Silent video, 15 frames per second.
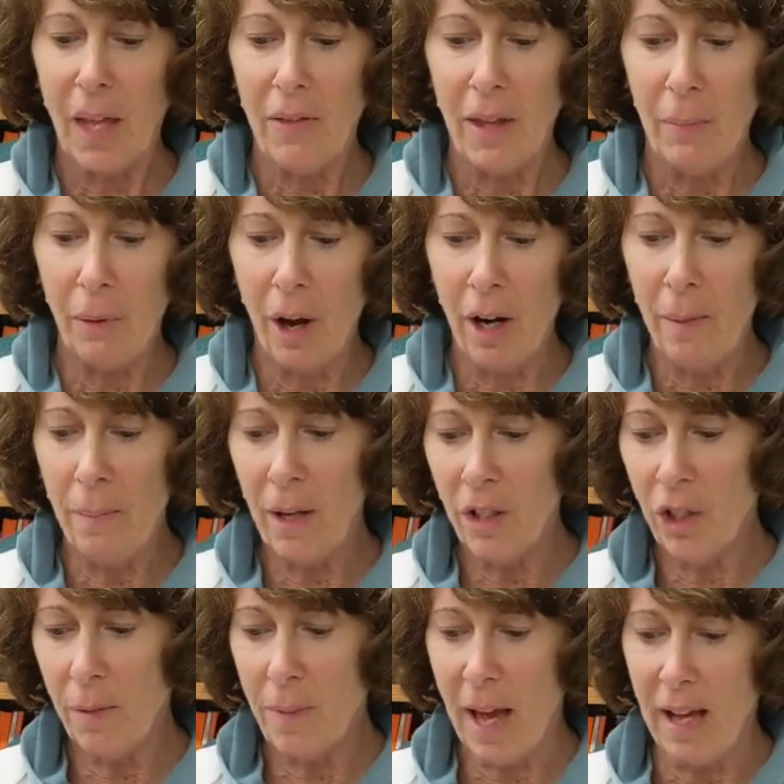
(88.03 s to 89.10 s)
They brought a
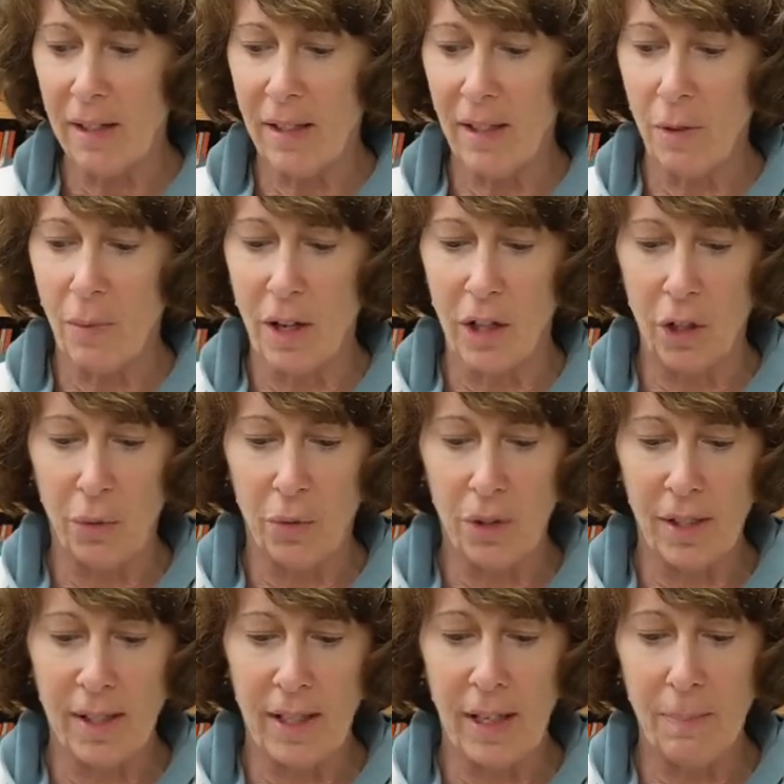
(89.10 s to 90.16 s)
bunch of boxes while you
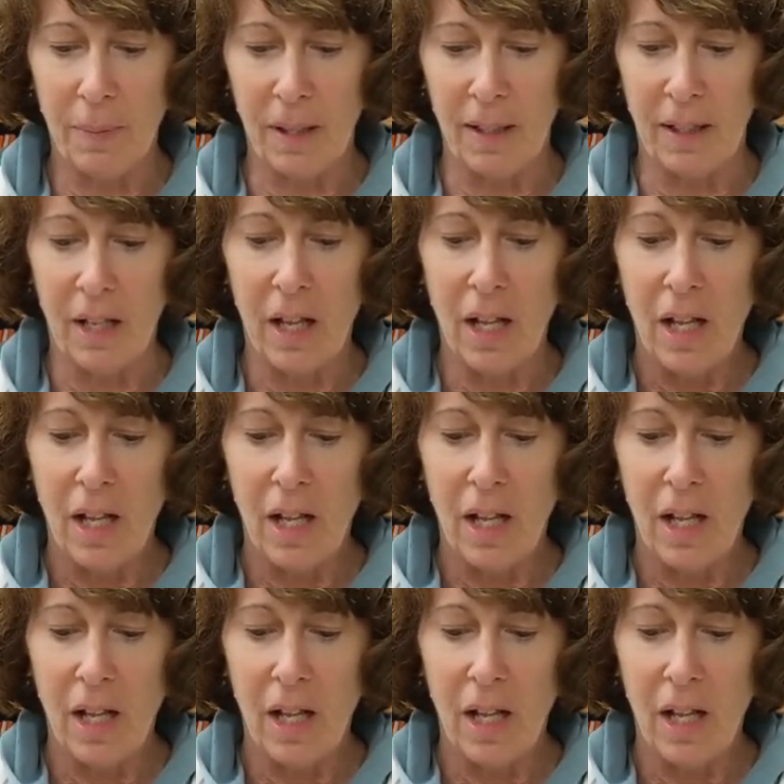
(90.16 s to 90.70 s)
were sleeping.